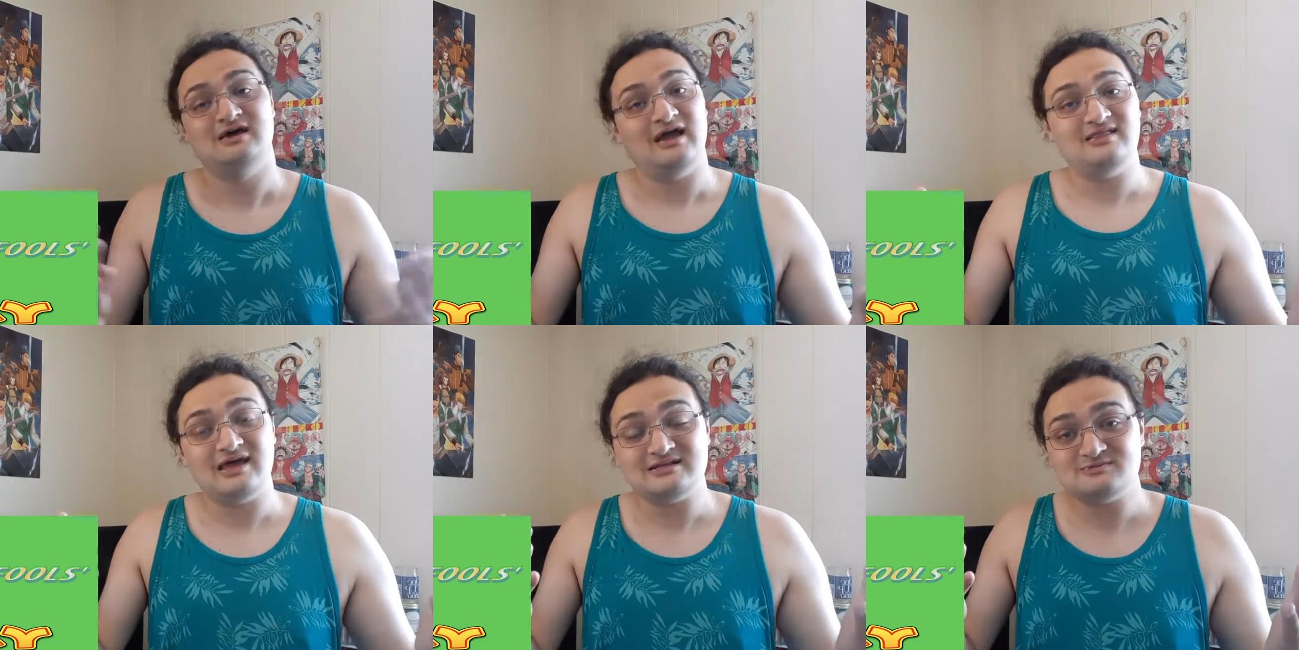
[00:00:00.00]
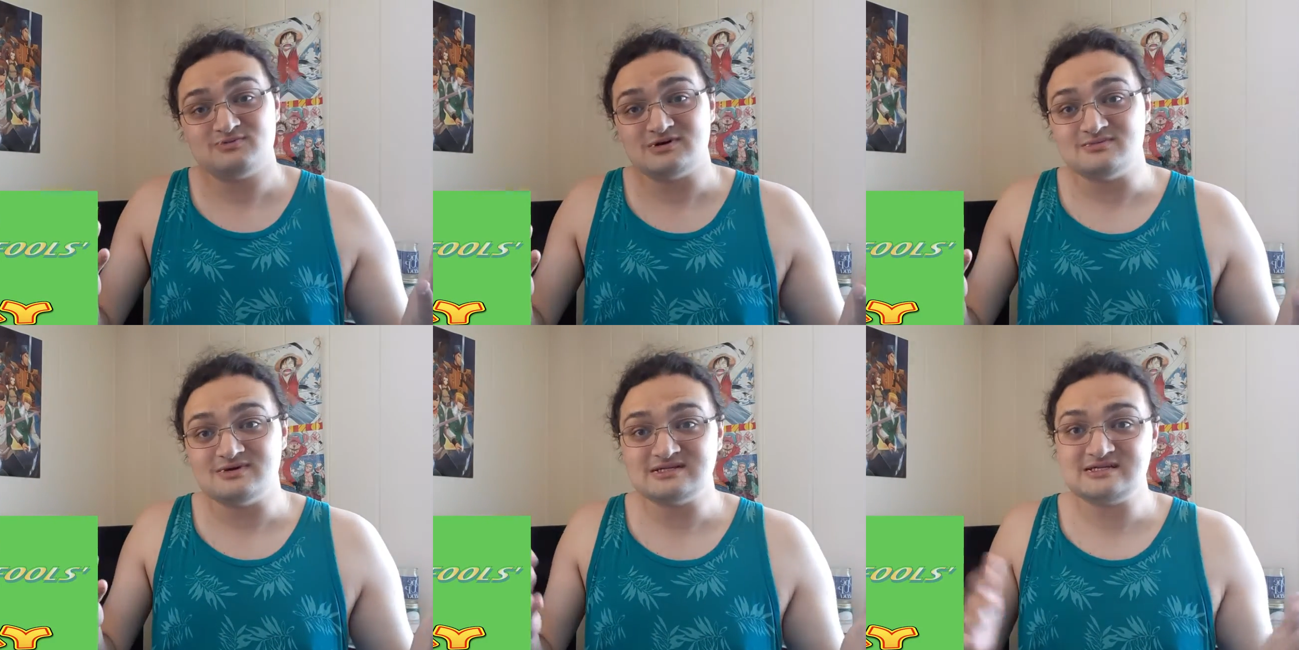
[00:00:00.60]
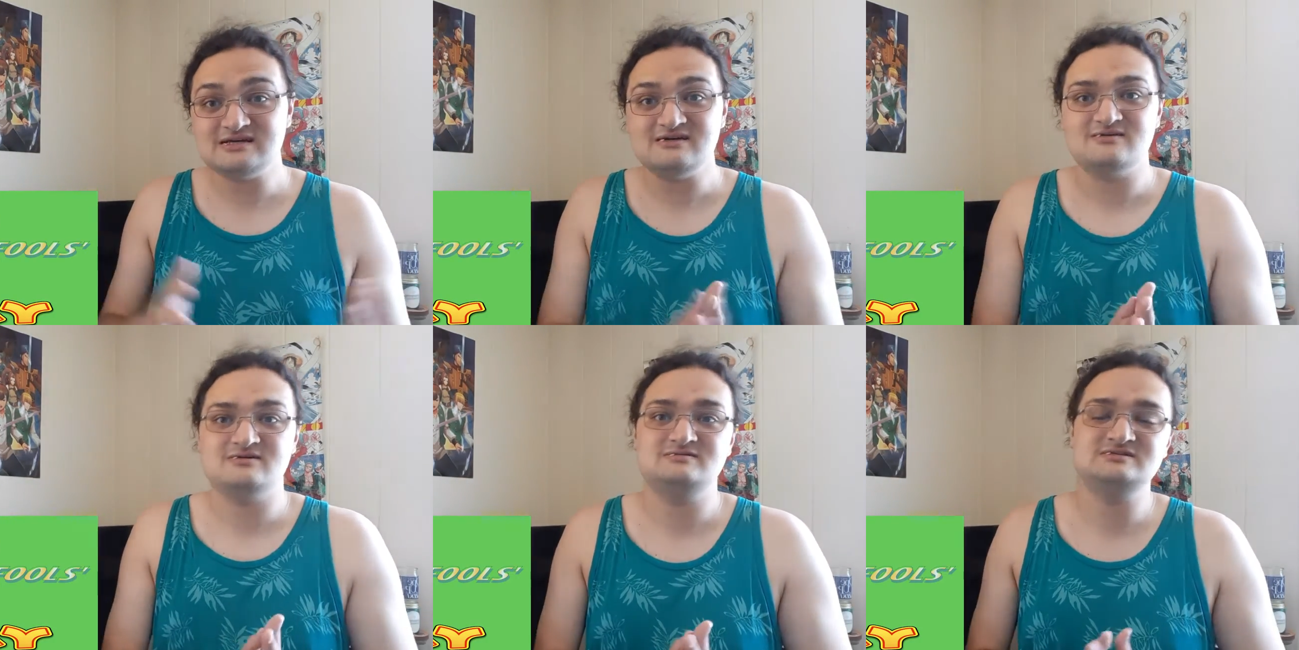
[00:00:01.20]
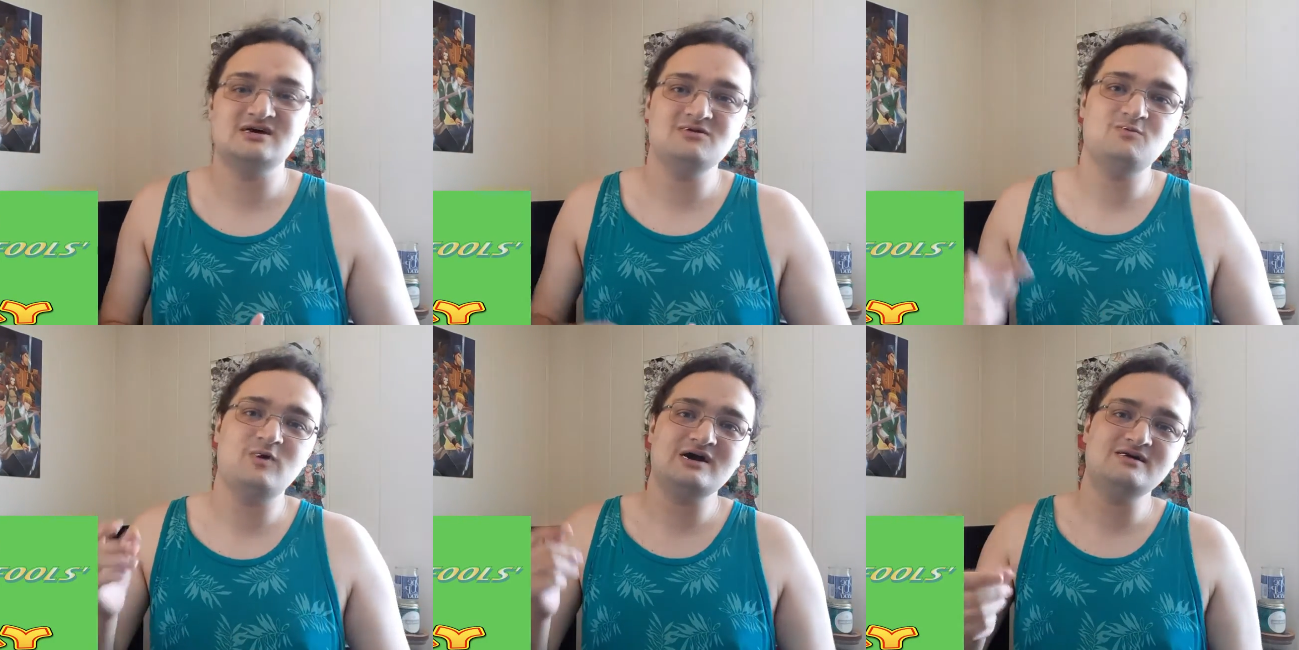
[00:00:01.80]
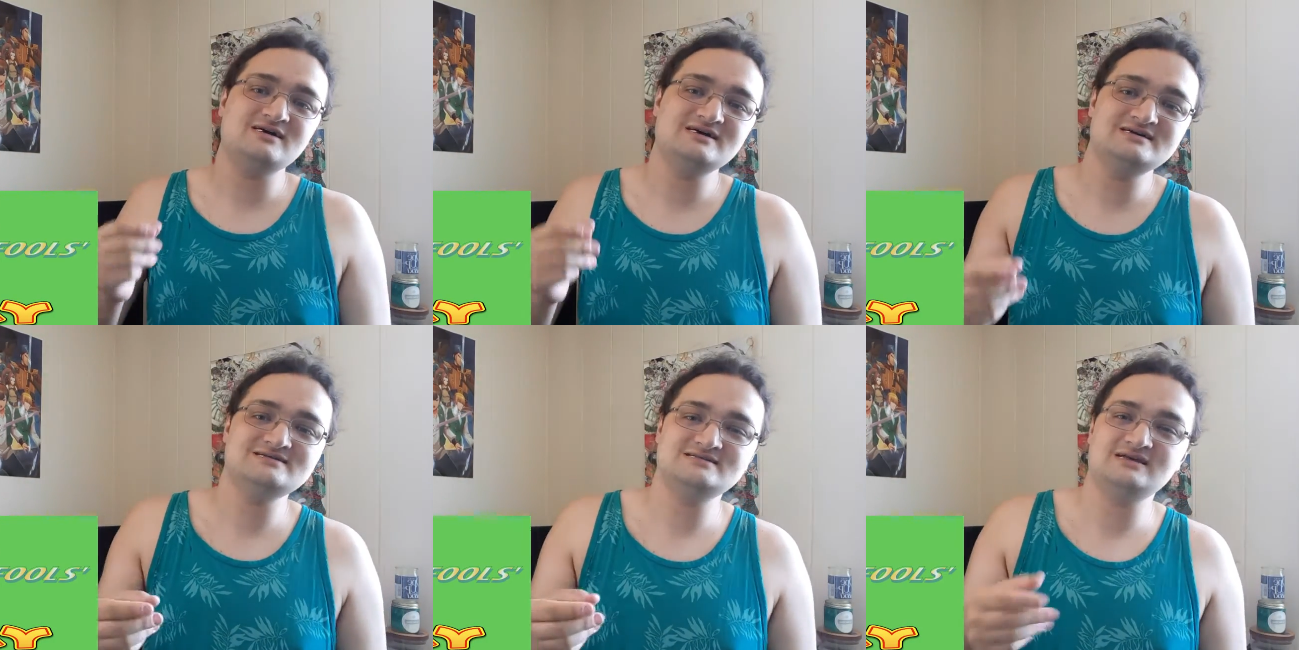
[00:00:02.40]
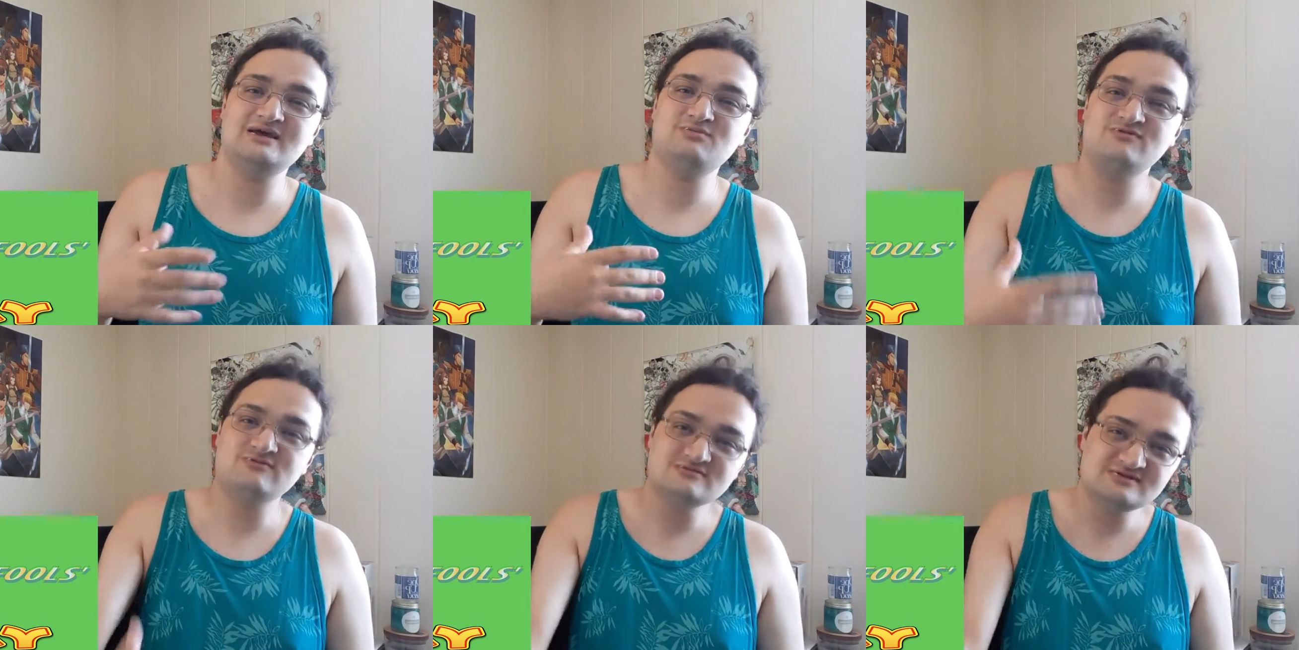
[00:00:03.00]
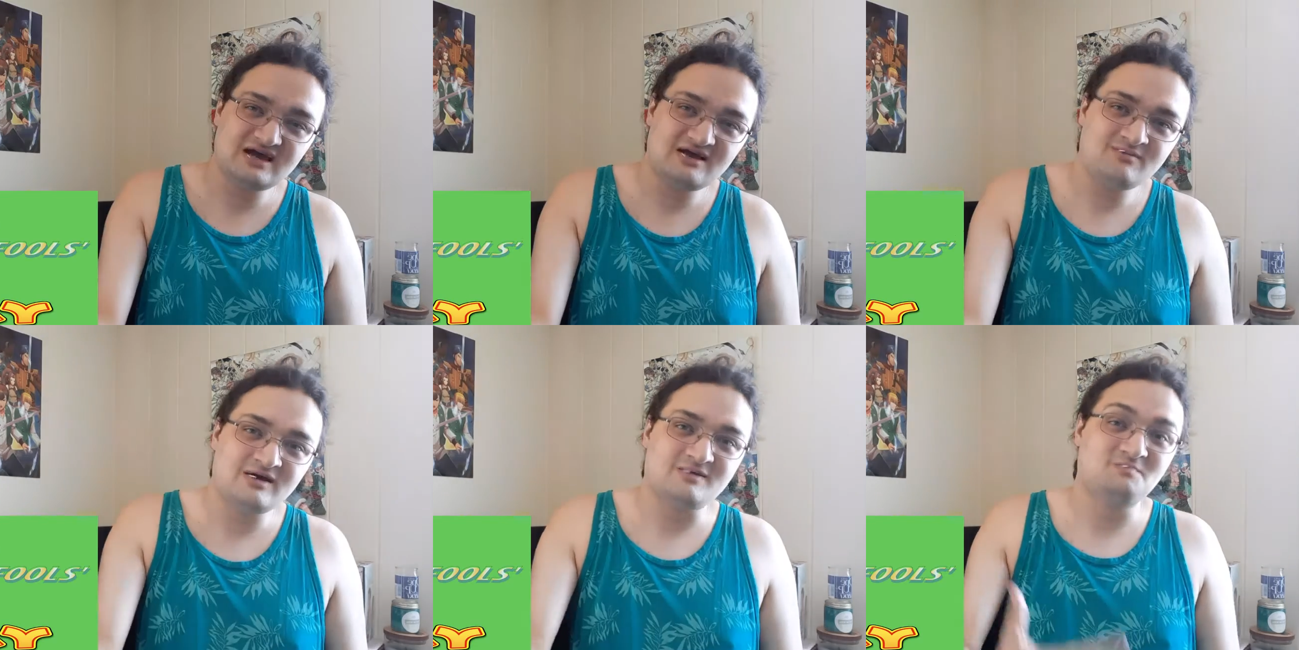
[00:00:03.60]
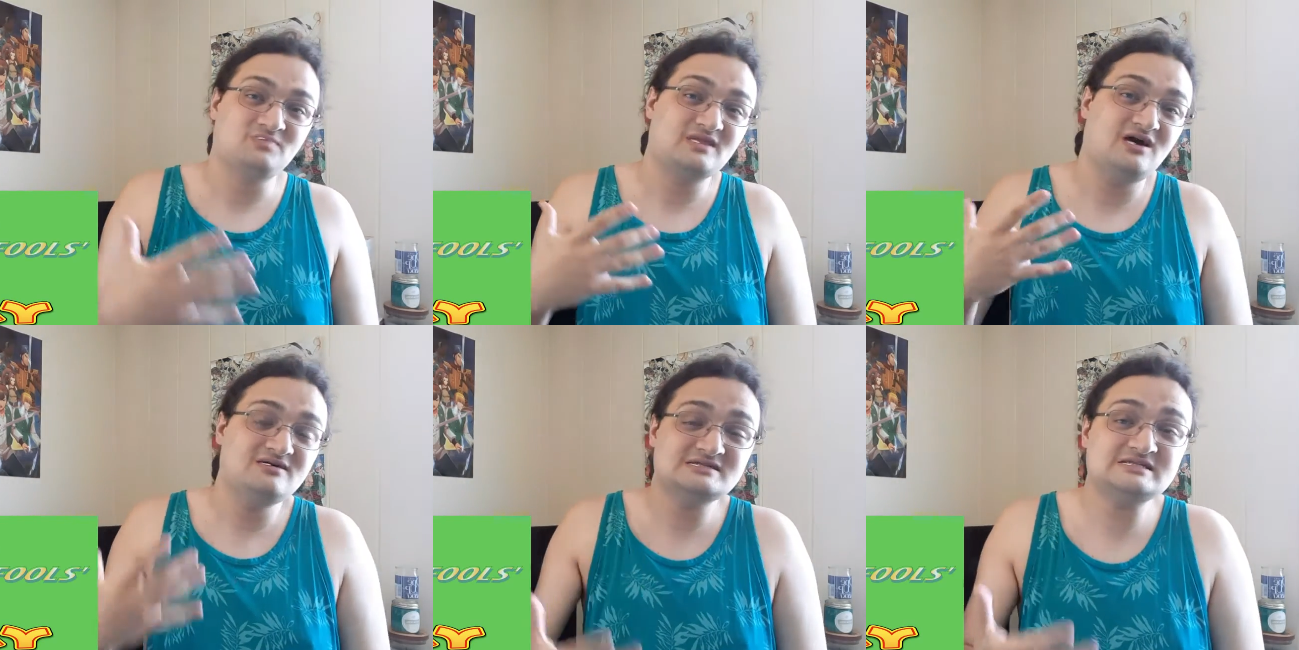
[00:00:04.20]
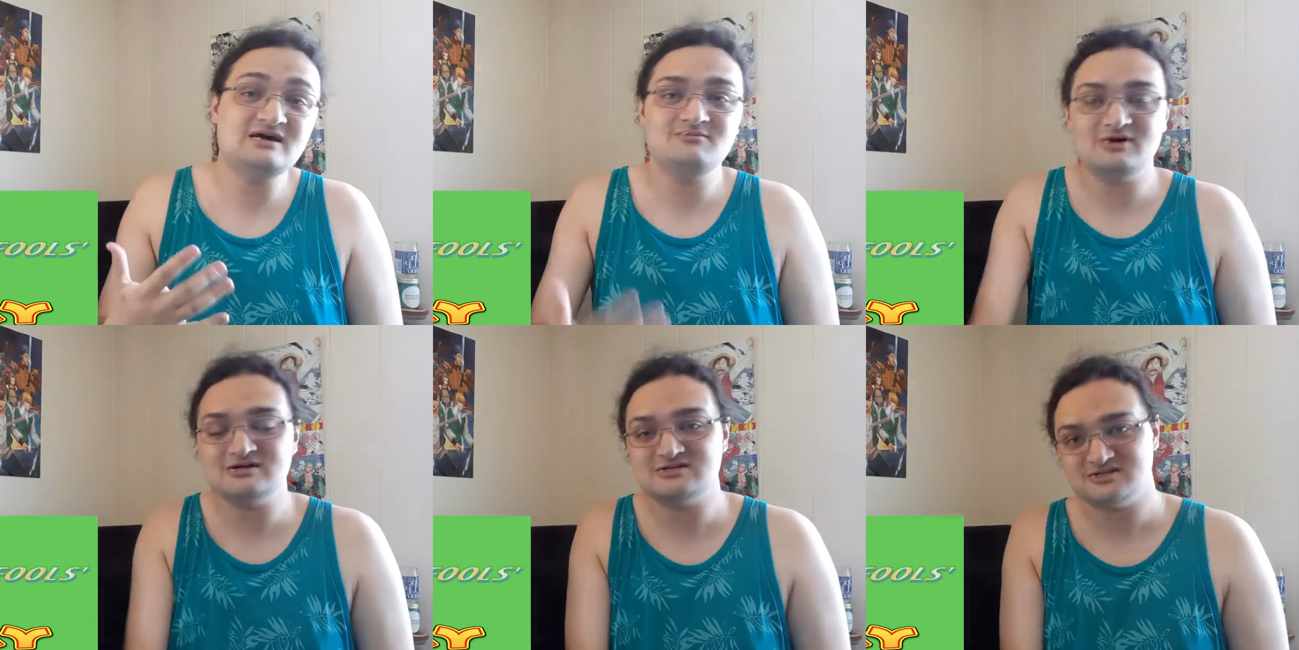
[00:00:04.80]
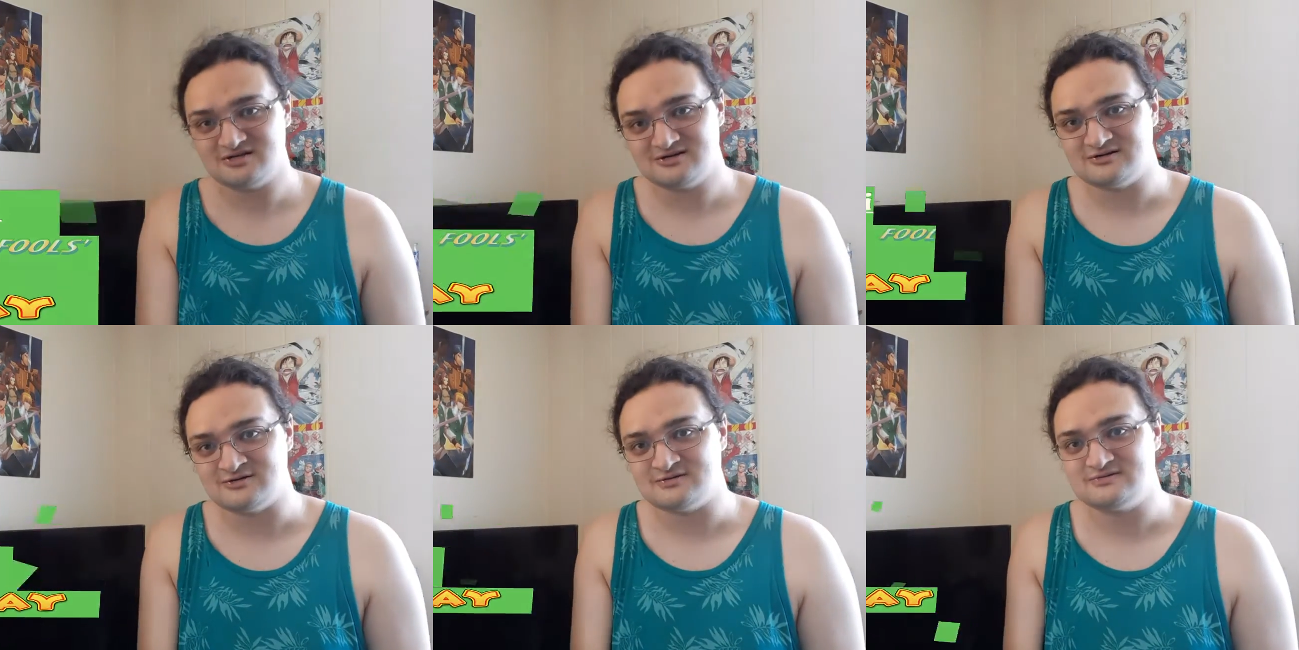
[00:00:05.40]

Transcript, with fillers: And that's pretty much it. So where is April Fool's anime? Honestly, I'm not sure.